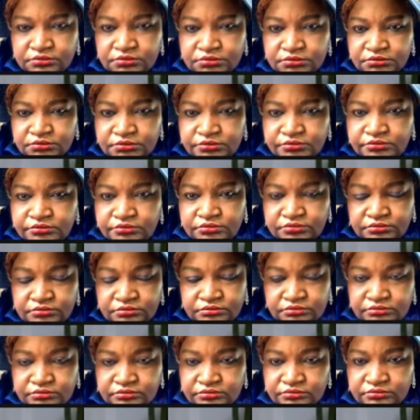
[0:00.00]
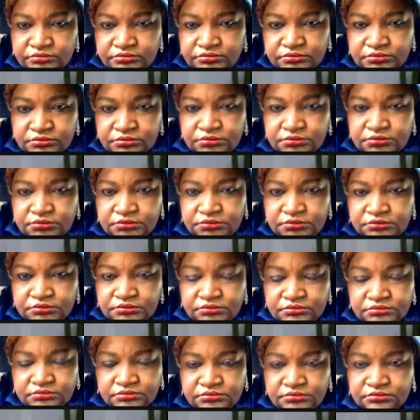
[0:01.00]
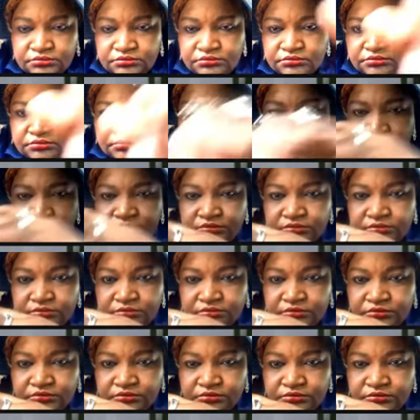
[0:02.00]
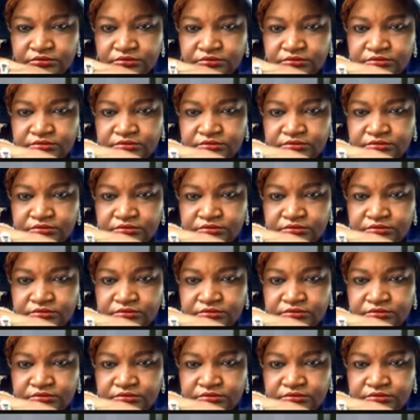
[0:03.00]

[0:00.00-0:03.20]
This person isn't speaking.